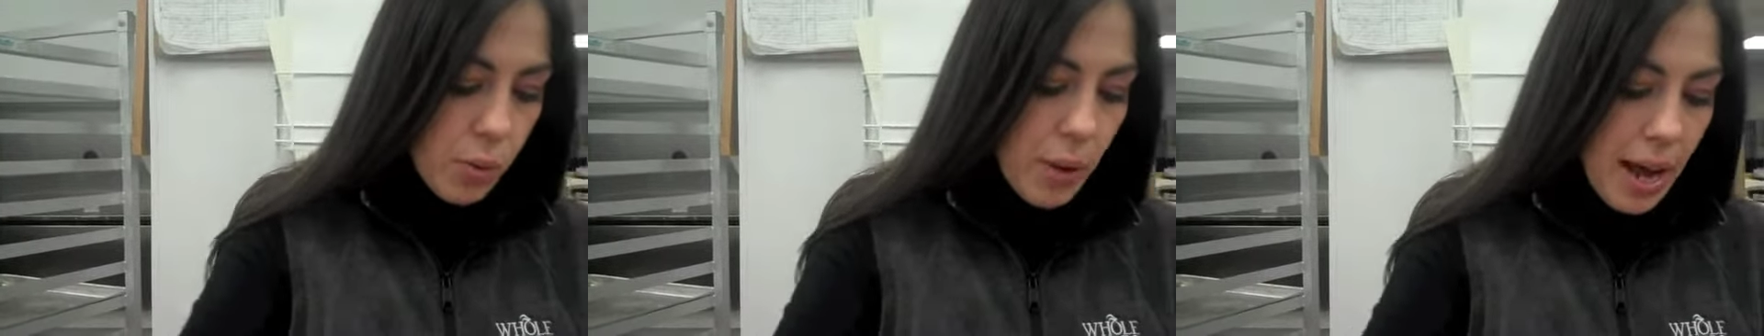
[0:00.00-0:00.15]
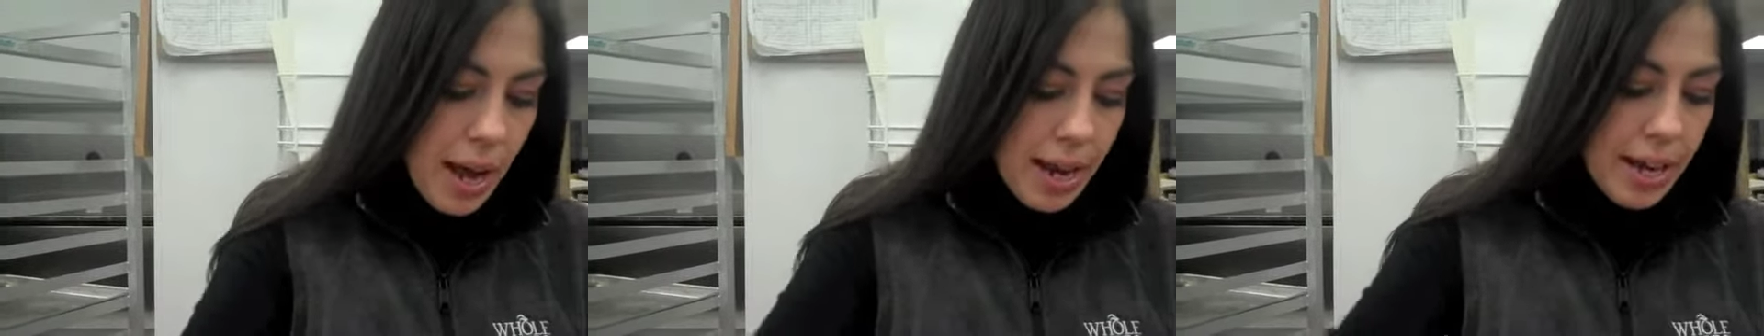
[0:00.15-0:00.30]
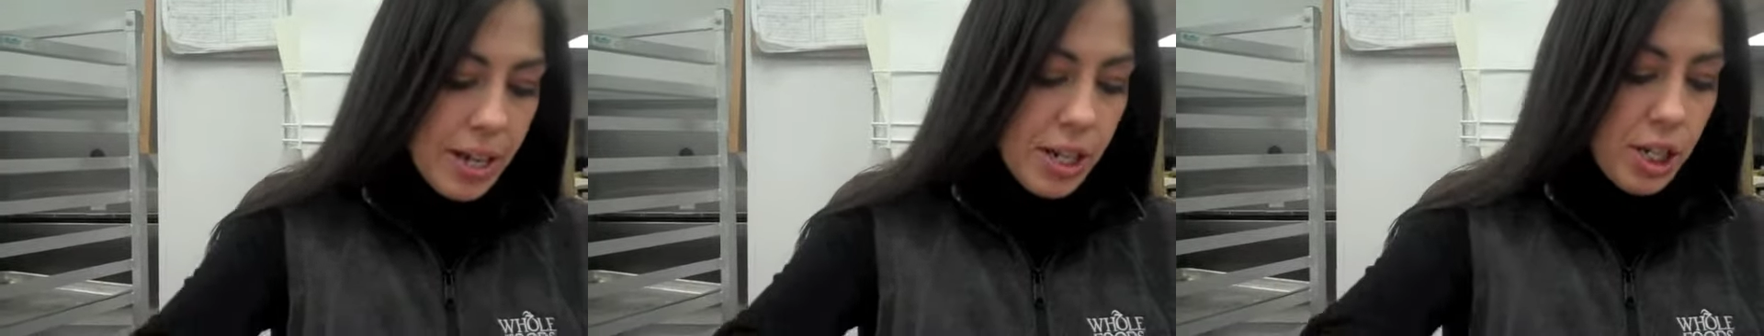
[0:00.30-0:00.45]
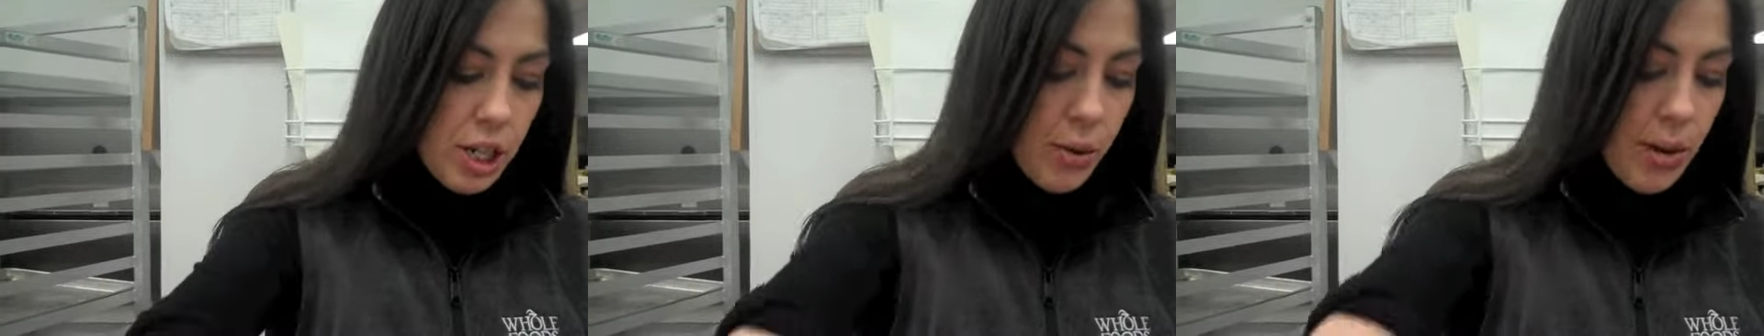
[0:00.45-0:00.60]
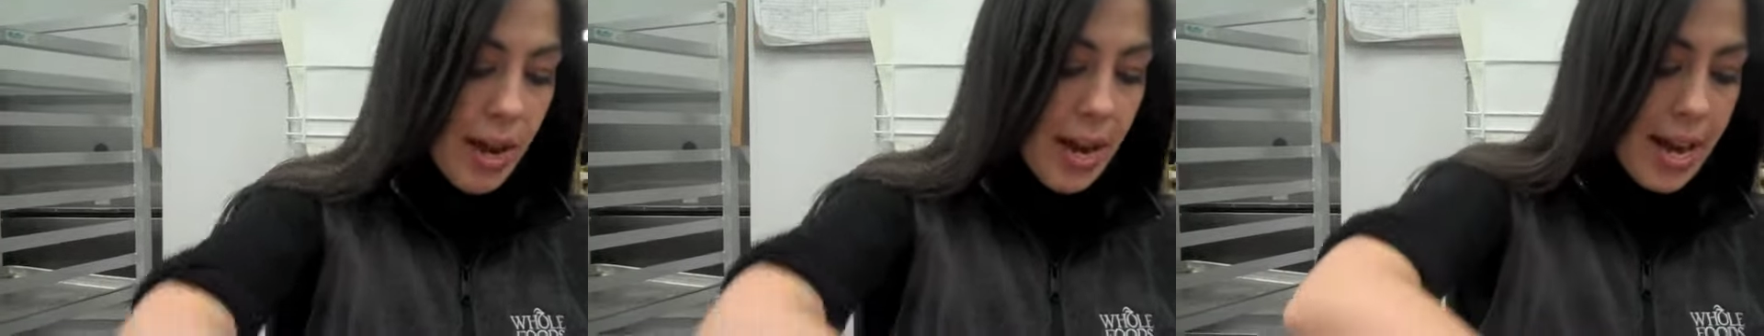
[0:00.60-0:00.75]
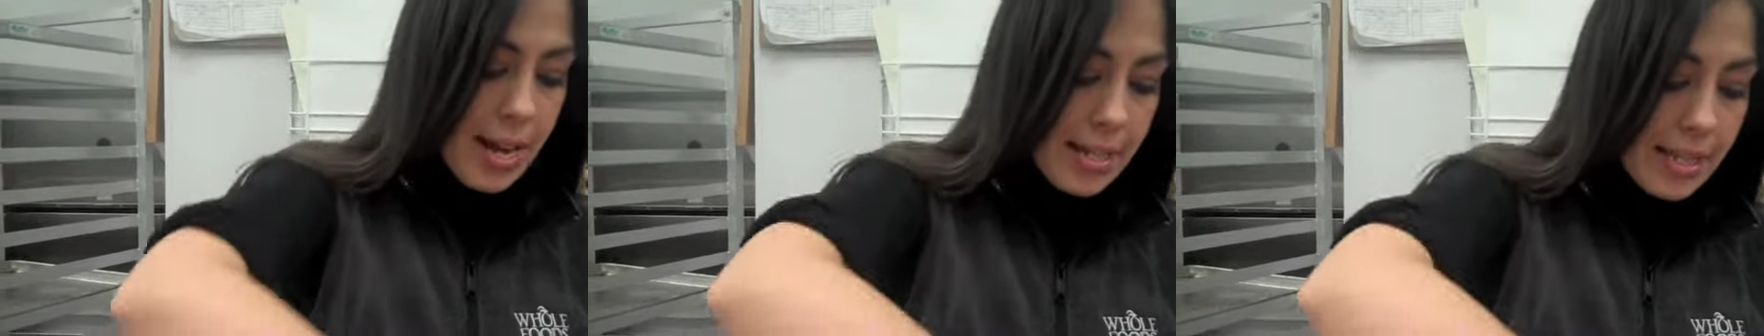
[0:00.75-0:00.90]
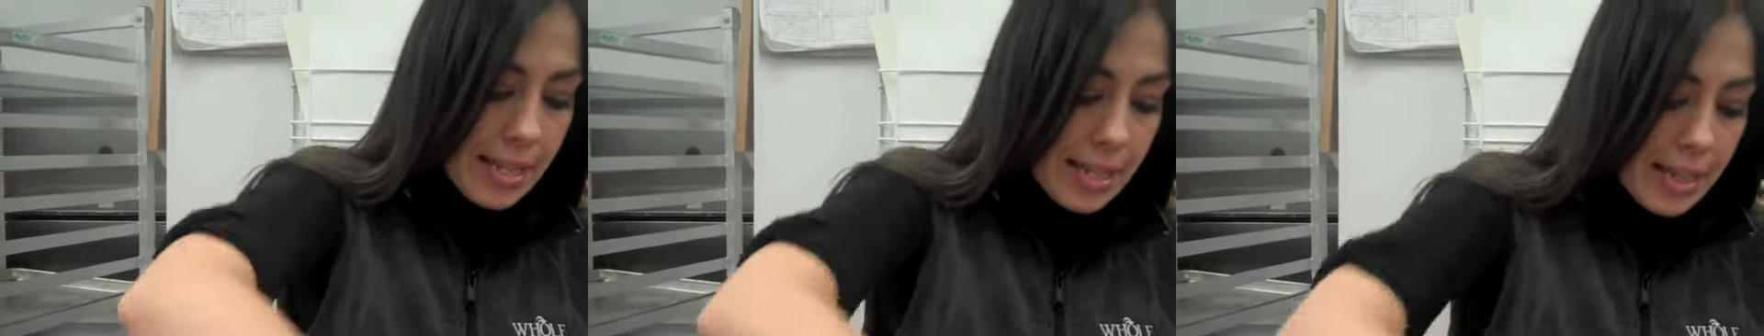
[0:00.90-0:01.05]
away into it
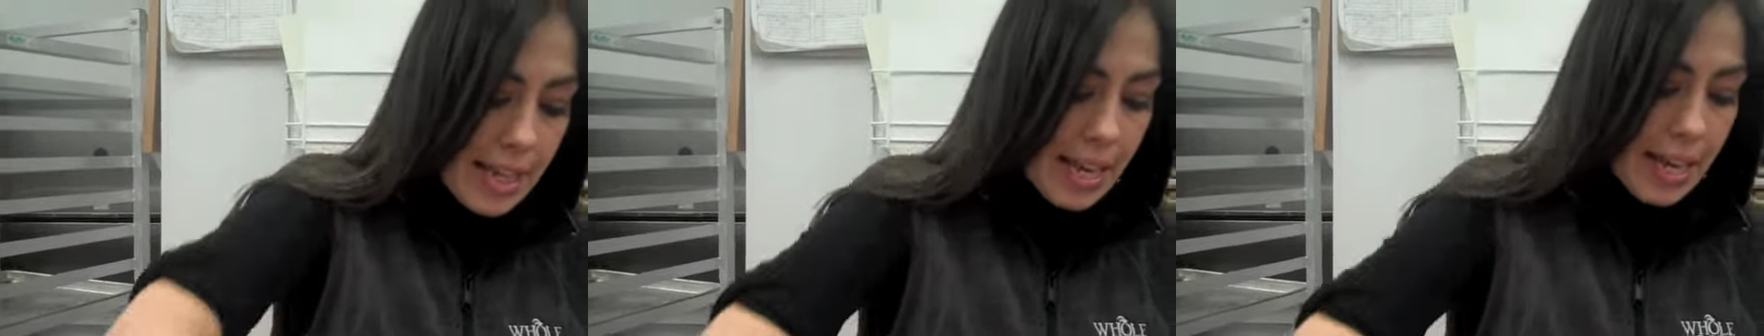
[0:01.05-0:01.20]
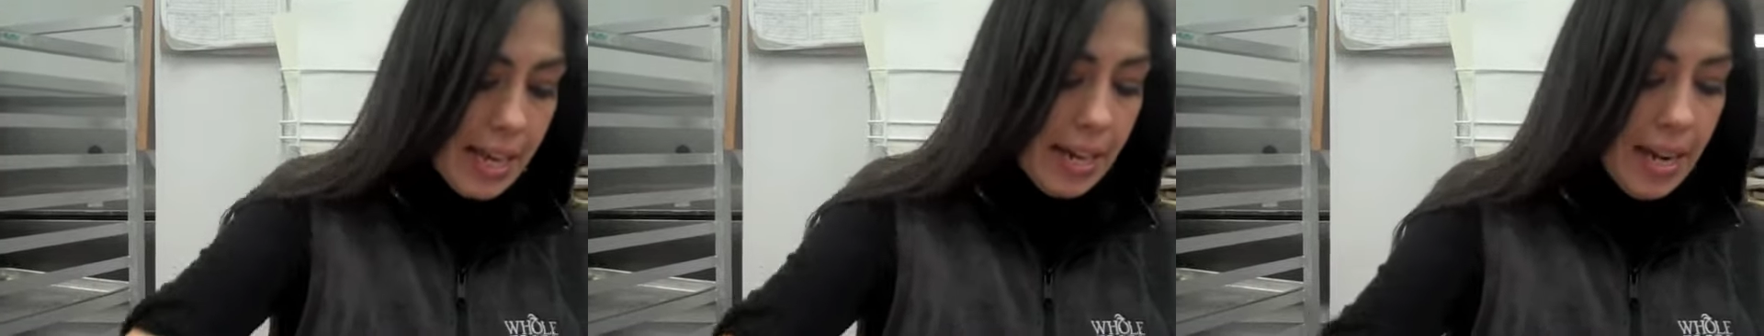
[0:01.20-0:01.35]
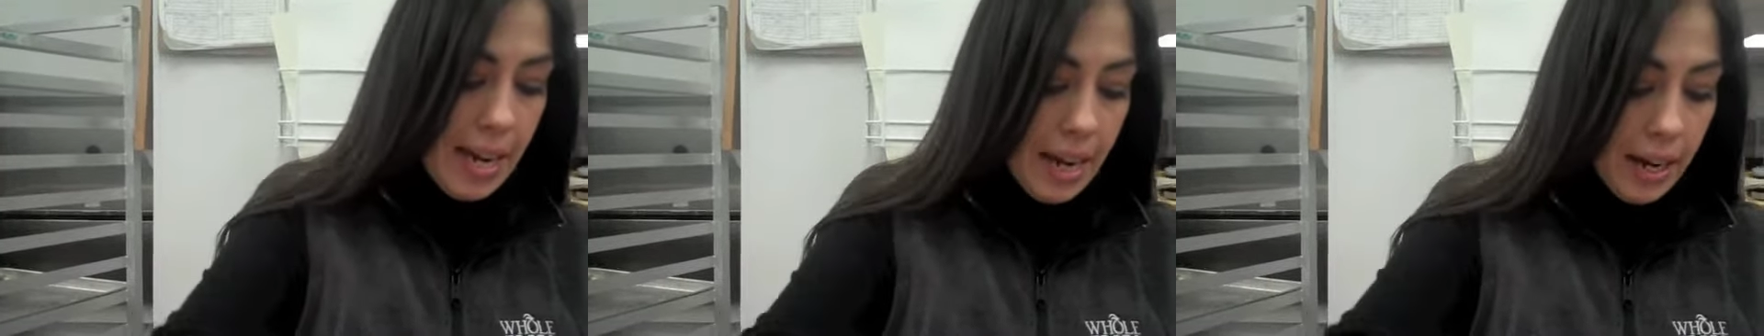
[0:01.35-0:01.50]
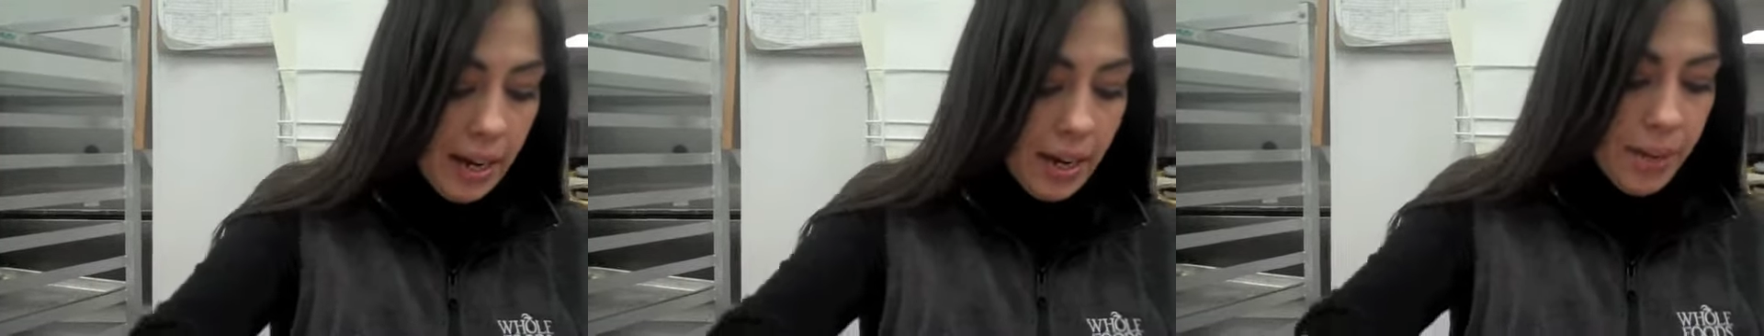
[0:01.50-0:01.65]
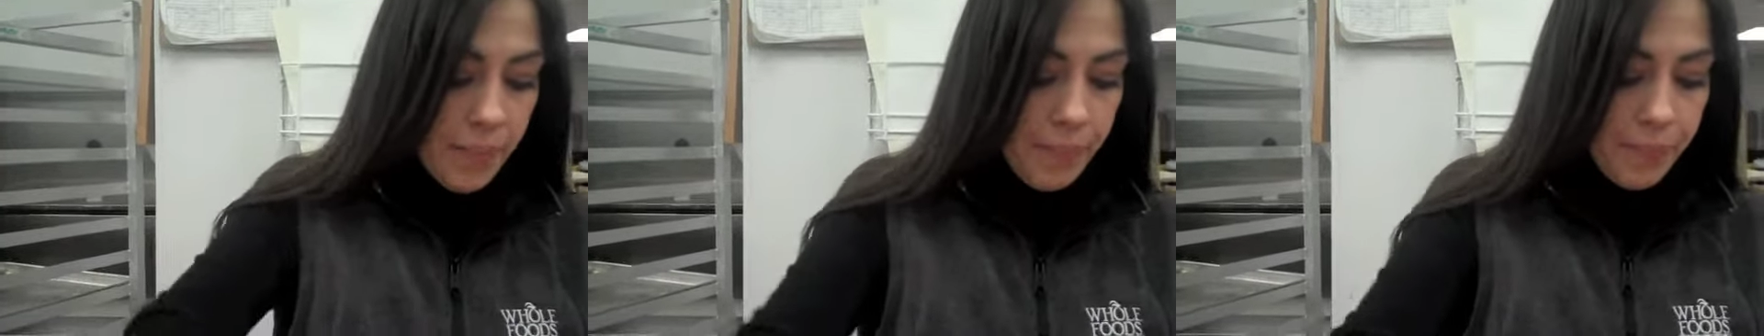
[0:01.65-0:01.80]
and it's thickening.